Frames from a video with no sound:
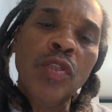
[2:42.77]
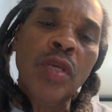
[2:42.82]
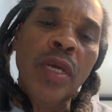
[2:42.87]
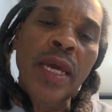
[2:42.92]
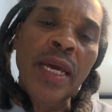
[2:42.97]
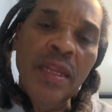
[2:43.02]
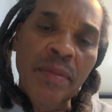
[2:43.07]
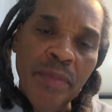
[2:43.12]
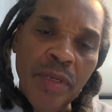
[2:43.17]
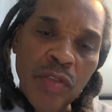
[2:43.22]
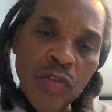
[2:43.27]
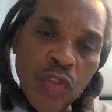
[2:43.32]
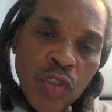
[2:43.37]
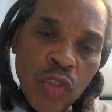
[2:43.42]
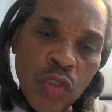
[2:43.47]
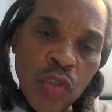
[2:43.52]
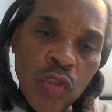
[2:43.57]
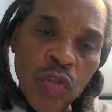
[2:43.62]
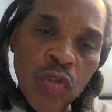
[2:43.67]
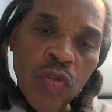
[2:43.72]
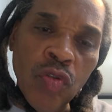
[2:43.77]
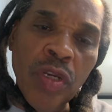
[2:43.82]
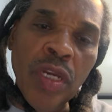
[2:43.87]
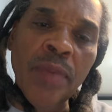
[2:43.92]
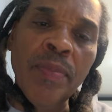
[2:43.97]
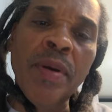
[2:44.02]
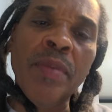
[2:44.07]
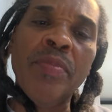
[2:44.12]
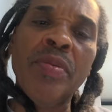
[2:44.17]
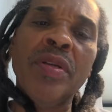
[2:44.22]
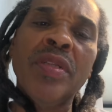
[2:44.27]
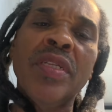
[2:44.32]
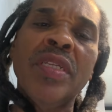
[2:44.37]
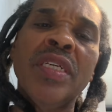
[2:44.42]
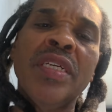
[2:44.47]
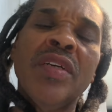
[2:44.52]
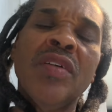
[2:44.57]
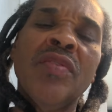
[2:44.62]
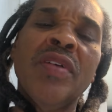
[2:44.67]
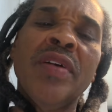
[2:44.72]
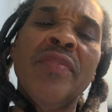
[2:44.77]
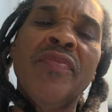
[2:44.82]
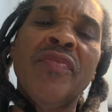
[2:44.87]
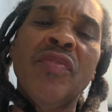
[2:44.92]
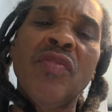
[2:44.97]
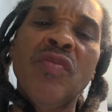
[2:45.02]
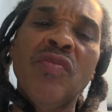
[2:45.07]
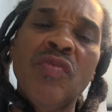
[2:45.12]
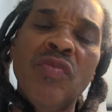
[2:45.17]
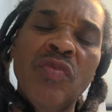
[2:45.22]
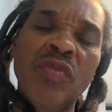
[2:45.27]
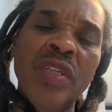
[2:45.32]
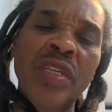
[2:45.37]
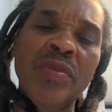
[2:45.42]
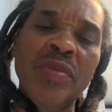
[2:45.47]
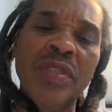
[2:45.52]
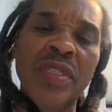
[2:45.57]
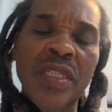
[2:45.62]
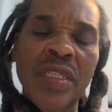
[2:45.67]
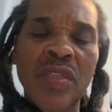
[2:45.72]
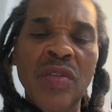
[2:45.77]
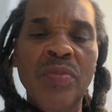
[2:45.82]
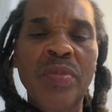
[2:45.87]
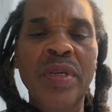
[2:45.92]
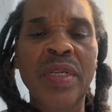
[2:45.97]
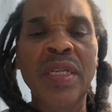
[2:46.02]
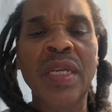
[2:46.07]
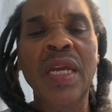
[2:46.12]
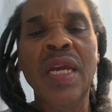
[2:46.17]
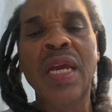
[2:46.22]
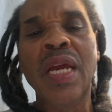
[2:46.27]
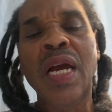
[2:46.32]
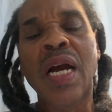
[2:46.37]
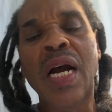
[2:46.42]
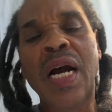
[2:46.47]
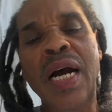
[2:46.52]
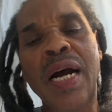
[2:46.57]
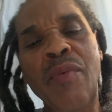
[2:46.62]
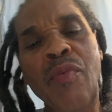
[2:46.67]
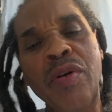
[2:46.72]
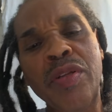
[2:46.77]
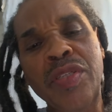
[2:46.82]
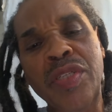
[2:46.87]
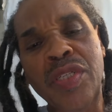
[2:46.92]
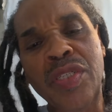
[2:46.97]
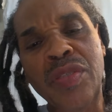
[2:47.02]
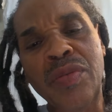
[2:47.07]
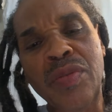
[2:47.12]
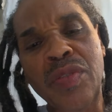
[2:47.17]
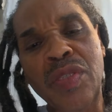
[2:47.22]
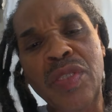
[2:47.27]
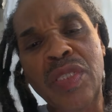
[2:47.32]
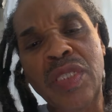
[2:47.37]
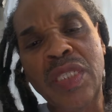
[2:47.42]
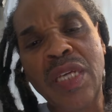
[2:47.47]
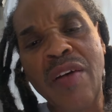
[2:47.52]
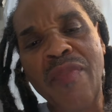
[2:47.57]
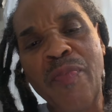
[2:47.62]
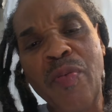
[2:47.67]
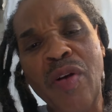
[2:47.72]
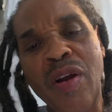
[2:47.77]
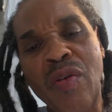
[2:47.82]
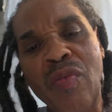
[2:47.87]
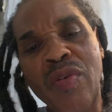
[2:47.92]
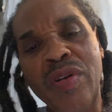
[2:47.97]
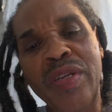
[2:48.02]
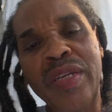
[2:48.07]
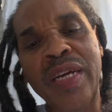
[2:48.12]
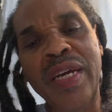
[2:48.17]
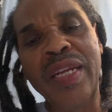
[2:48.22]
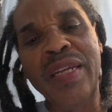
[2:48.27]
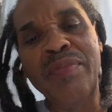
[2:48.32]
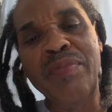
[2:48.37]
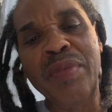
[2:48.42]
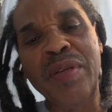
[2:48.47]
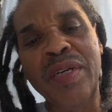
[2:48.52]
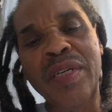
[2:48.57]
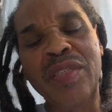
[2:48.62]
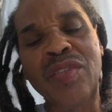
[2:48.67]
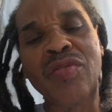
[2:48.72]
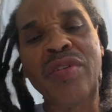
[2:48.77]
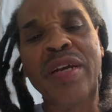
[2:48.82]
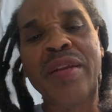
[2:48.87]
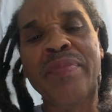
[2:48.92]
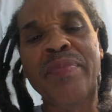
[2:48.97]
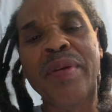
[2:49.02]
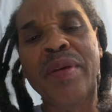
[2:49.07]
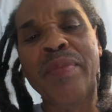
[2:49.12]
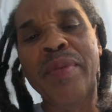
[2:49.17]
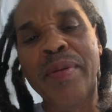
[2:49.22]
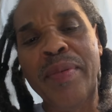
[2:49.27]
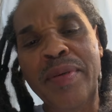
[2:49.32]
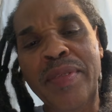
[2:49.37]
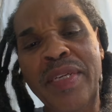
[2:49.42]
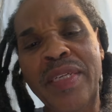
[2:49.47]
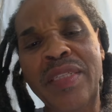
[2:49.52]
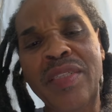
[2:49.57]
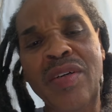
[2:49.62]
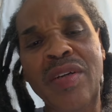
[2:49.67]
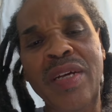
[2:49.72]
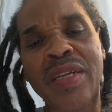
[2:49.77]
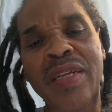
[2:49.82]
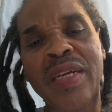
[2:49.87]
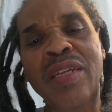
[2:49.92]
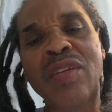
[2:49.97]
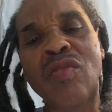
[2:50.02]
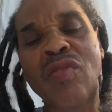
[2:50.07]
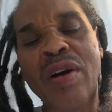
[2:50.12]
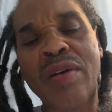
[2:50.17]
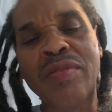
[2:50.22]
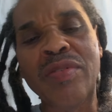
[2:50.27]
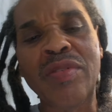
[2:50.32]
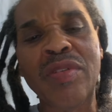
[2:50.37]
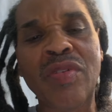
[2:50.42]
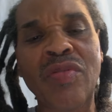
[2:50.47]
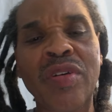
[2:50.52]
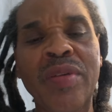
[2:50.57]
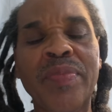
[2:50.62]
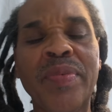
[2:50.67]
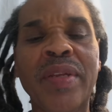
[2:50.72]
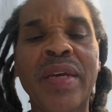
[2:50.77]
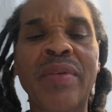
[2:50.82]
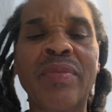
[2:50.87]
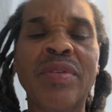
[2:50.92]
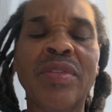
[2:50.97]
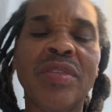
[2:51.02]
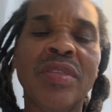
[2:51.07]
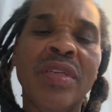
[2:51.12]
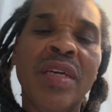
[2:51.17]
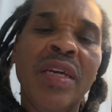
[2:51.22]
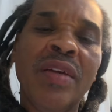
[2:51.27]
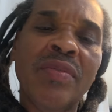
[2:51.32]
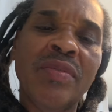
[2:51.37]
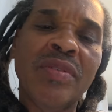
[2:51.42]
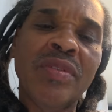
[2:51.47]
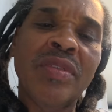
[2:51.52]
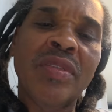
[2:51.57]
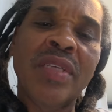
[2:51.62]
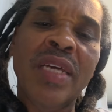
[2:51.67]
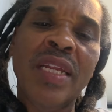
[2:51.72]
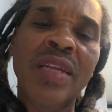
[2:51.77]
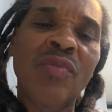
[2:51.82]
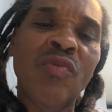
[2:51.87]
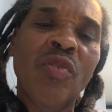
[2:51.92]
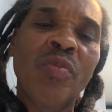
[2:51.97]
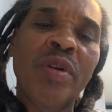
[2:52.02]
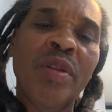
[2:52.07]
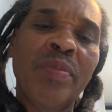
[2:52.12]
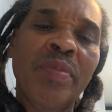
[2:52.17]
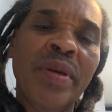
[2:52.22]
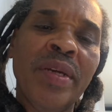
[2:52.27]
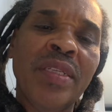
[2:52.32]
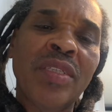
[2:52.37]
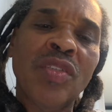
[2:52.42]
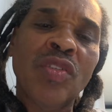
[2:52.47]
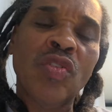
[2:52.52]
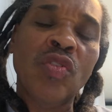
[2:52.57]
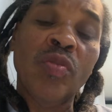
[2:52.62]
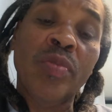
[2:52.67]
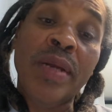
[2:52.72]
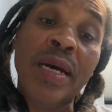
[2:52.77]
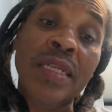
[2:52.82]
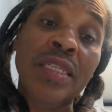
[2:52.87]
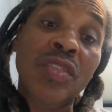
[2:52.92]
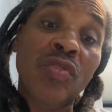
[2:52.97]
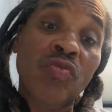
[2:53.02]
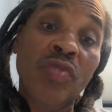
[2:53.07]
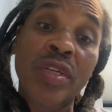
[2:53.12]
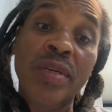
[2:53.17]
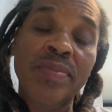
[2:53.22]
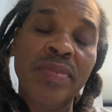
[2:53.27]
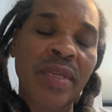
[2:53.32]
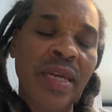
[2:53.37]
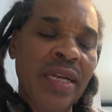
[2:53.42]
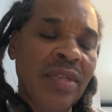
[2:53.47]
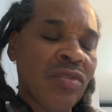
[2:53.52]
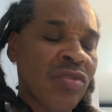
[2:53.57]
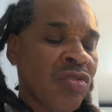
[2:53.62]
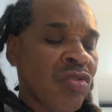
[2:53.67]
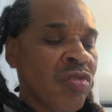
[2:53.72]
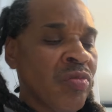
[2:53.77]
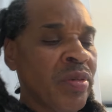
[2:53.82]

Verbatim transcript: Elementary School, and my brother lived over there when he was little, but I went to the South Park one day, and the Bloods tried to beat me up because they thought I, they knew I was a Crip, and they was they was they didn't want me to be at the school. But I just went up there after school.